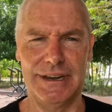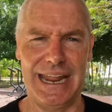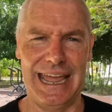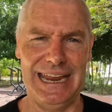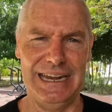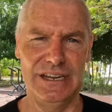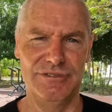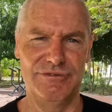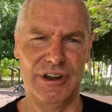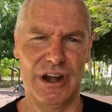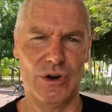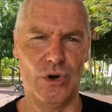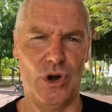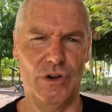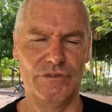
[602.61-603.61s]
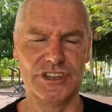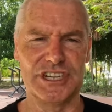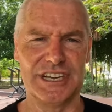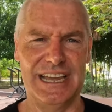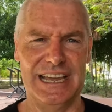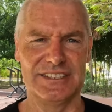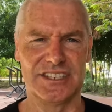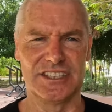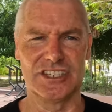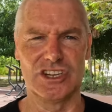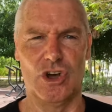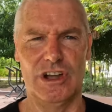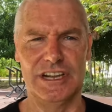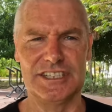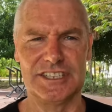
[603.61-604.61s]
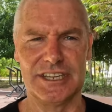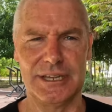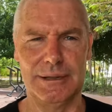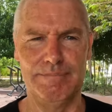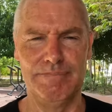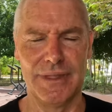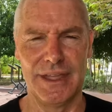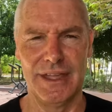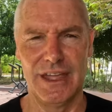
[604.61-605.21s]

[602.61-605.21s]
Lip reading: and Andy Farrell obviously has this Lions team